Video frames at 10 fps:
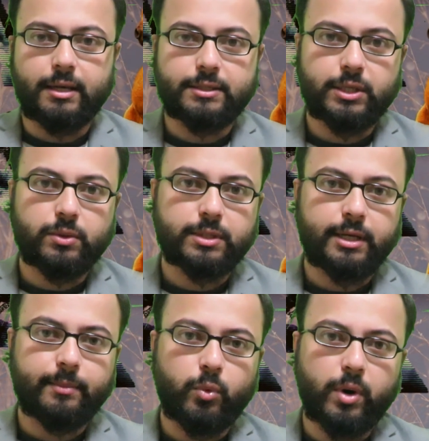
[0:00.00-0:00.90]

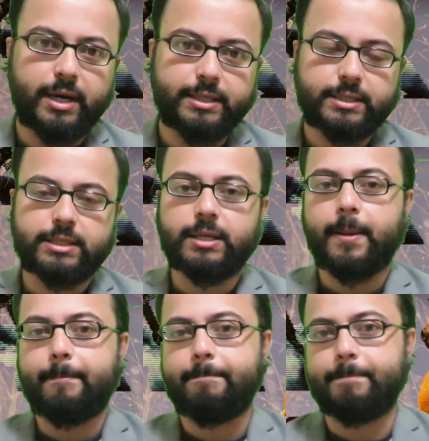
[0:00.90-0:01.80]
Jerusalem was
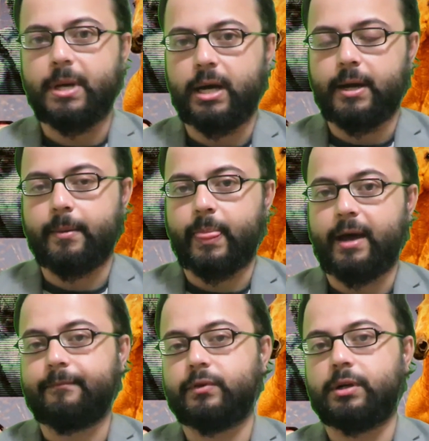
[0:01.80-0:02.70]

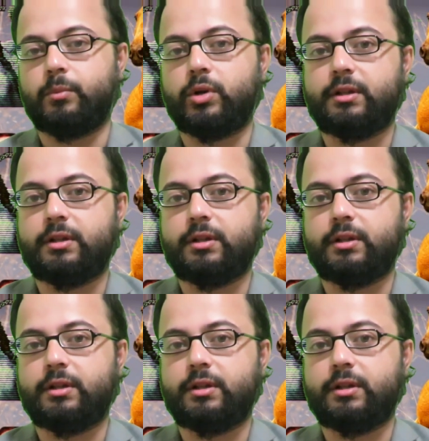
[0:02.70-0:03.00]
after more